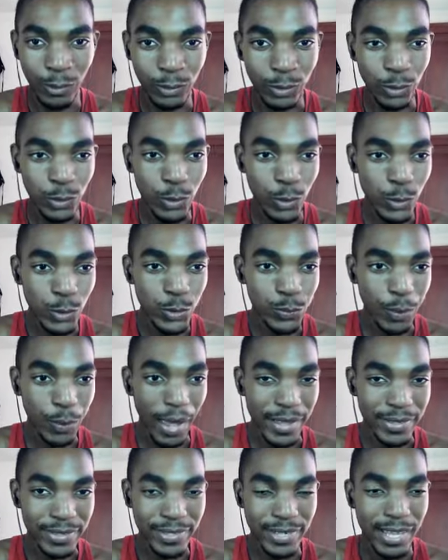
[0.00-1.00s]
only 2 huge
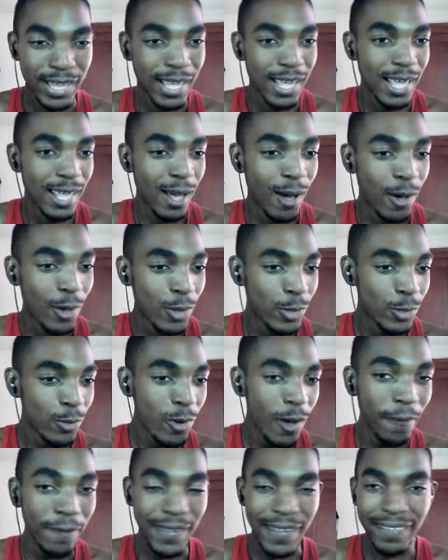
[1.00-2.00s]
pets.
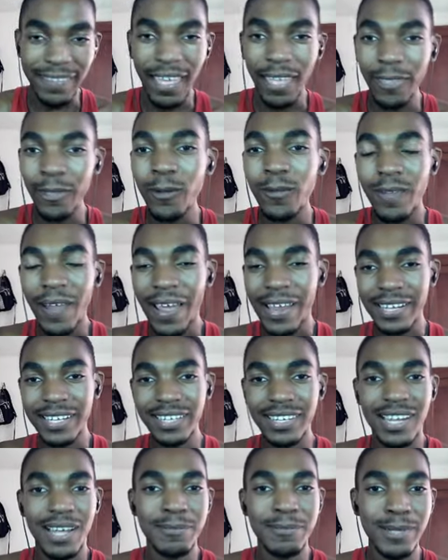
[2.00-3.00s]
One thing that I don't
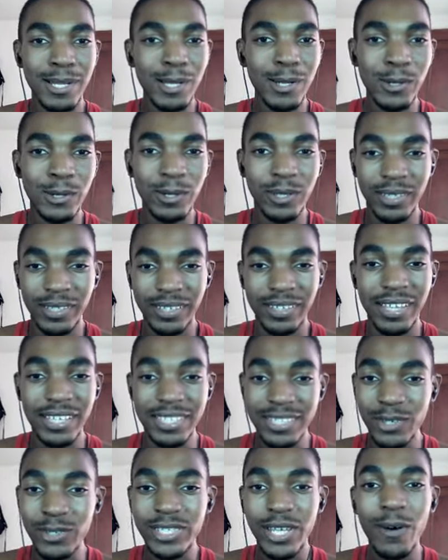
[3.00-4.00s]
like about
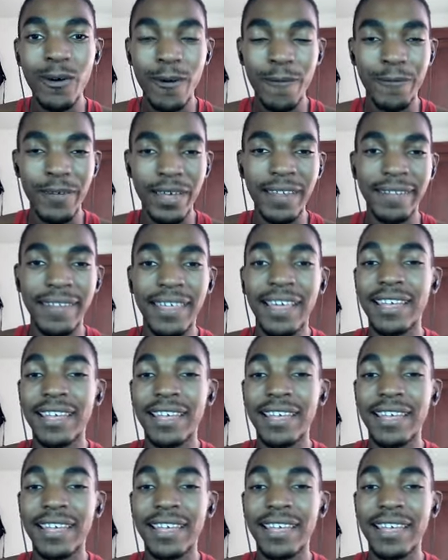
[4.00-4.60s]
this entire event,